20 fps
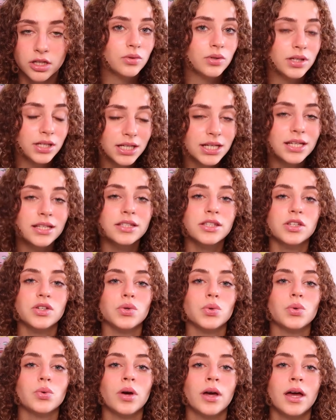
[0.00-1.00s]
You need
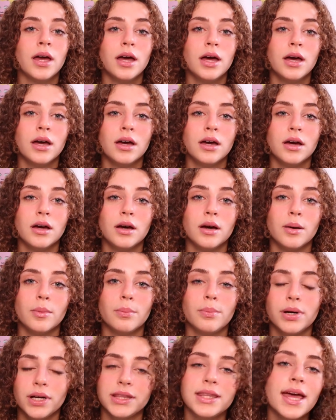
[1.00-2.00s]
to
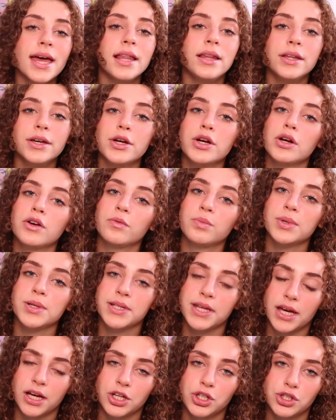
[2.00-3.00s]
put that layer of
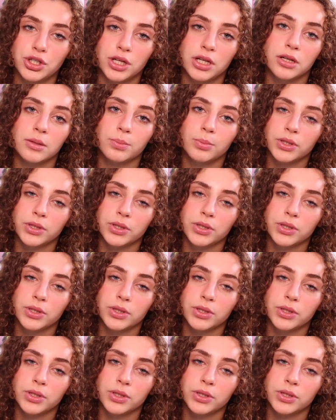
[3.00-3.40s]
protection,